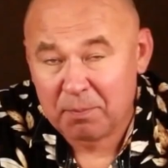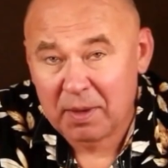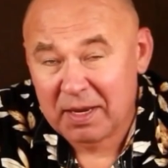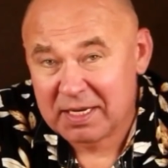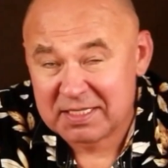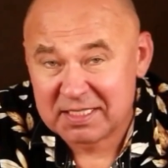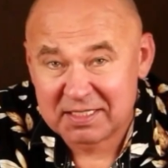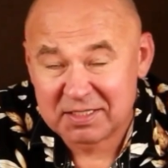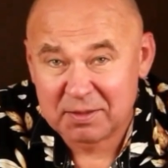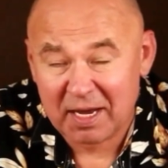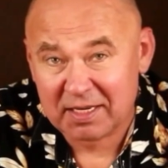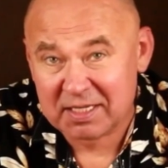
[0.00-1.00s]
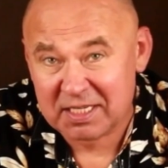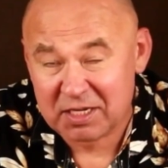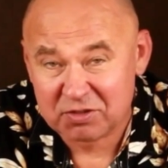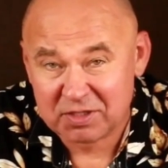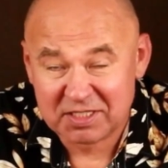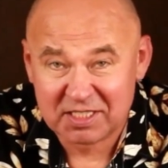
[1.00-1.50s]
But this system has an
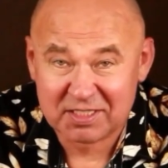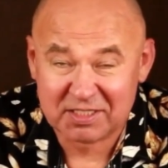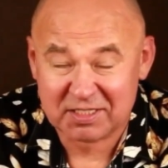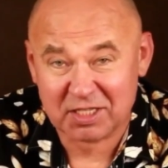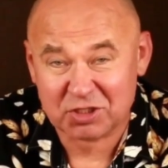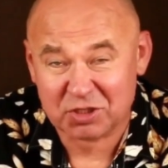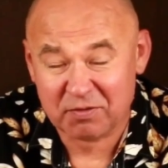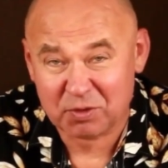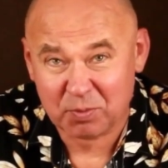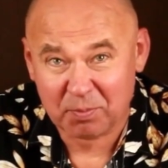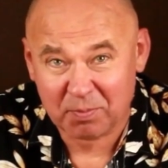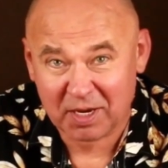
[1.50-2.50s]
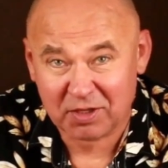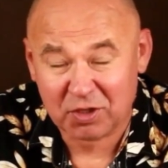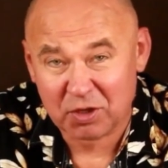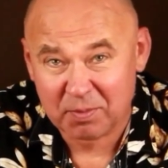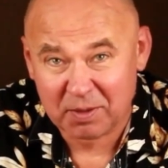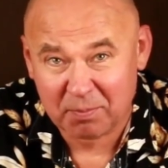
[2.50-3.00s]
interesting distinction from a
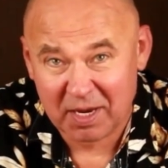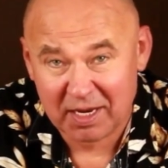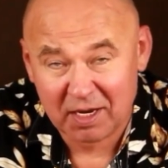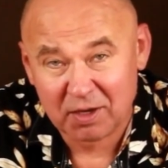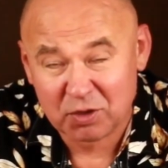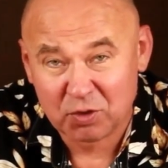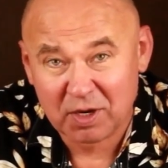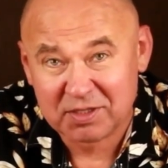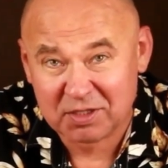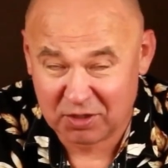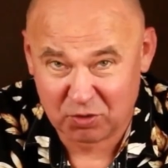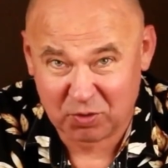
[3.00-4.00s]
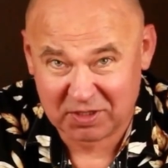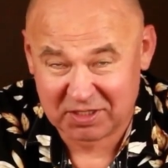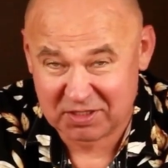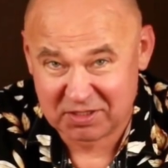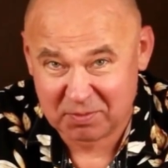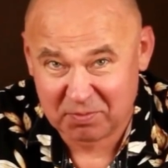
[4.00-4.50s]
pendulum and many other oscillatory
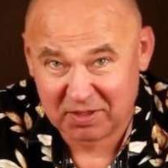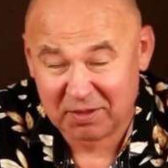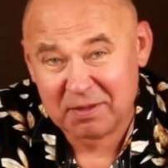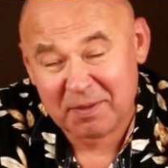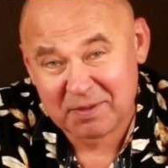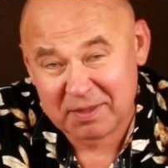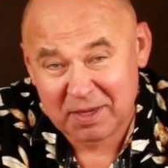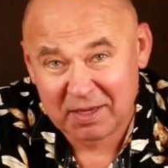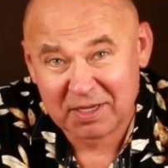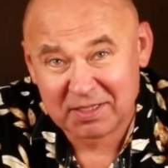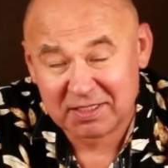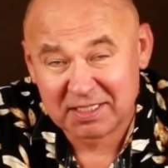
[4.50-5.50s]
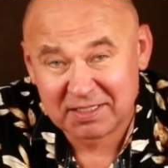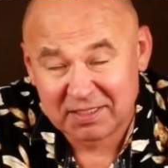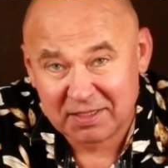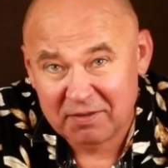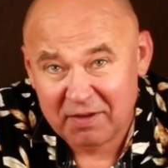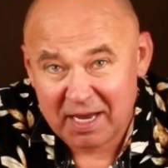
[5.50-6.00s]
systems. It
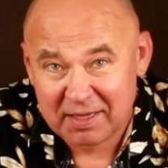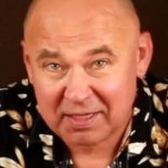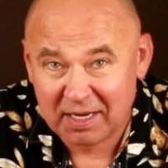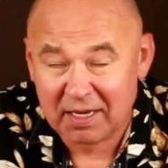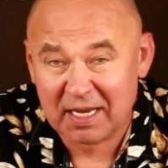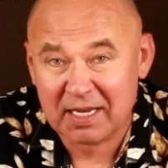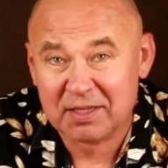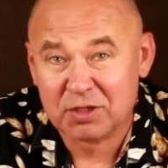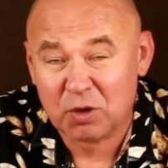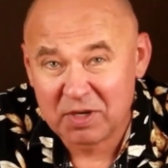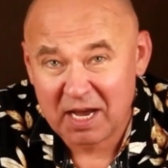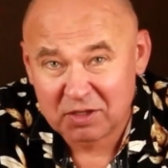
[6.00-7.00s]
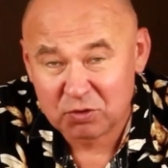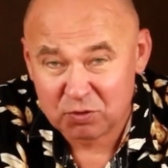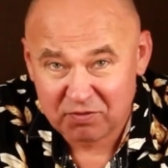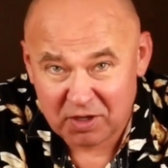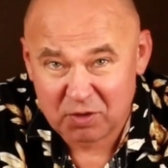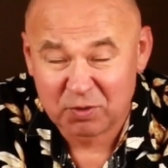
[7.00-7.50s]
consists in the fact that it has no
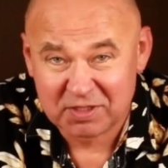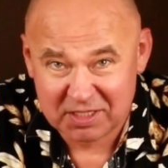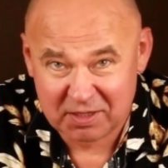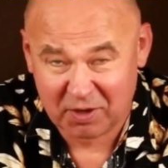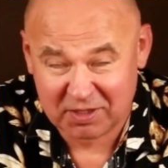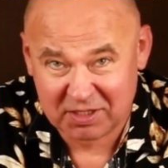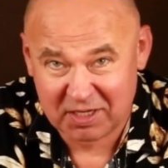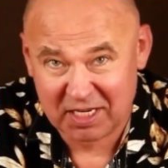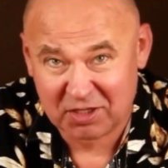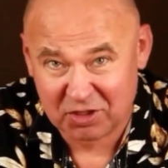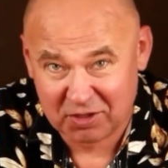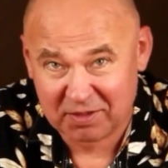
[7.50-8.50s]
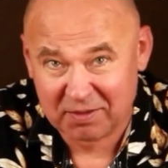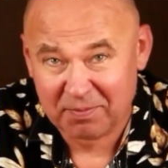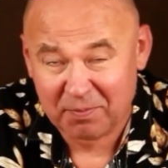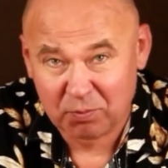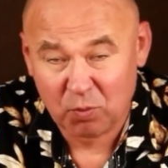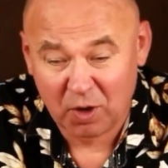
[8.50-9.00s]
natural frequency of oscillation.
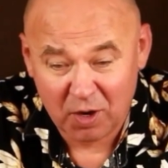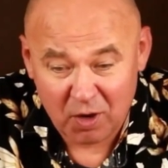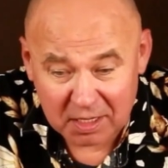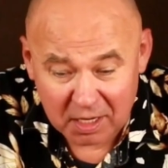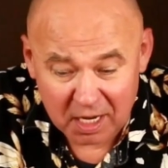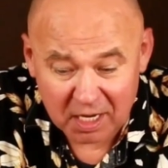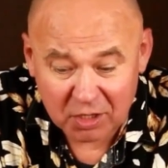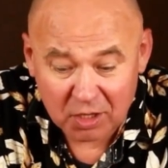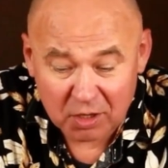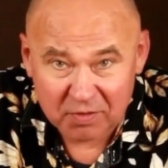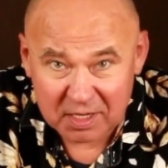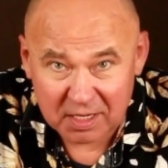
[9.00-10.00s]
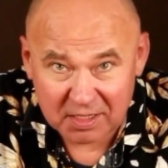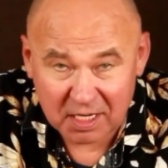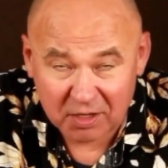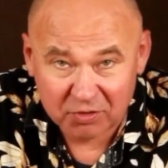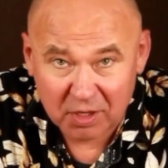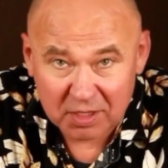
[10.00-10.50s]
One oscillation of the
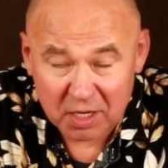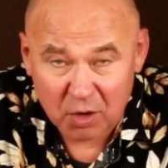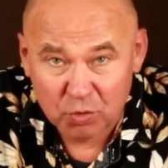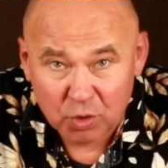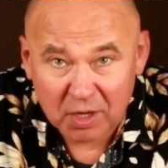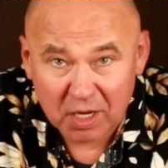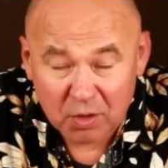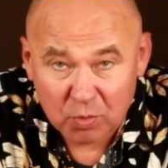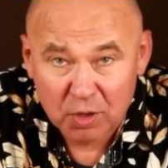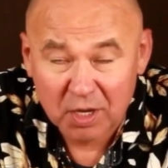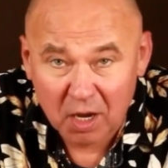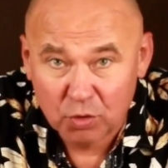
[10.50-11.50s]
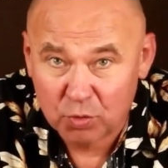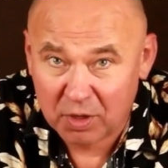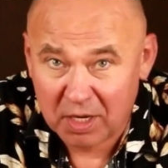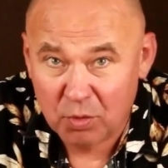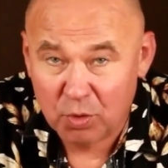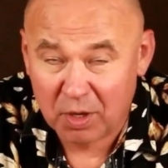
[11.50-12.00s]
eccentrics outward-inward,
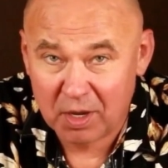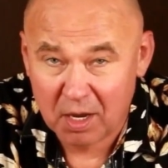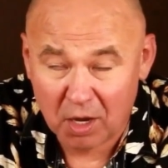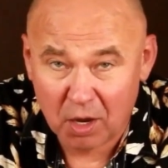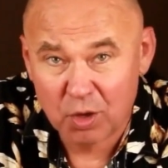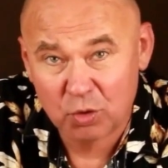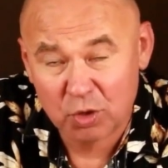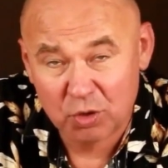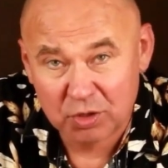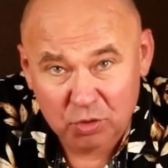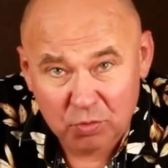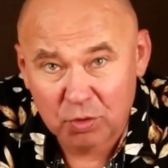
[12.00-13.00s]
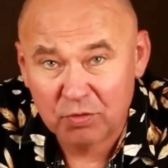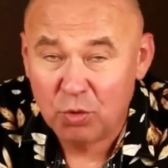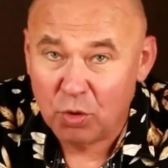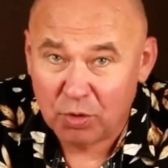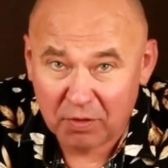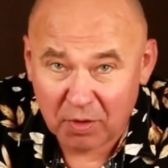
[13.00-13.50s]
outward-inward occurs over
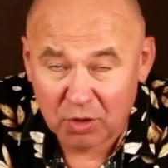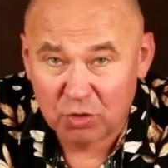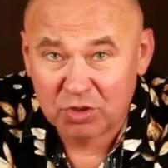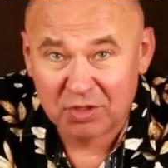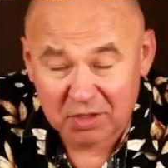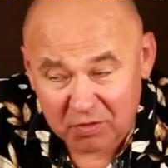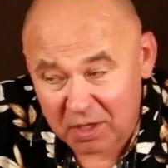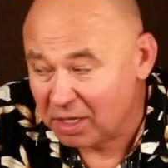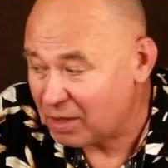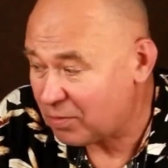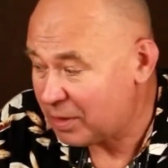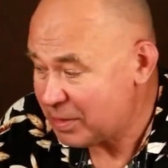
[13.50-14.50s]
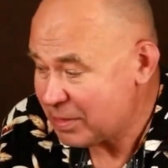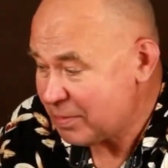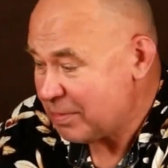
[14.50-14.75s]
four revolutions of the lever.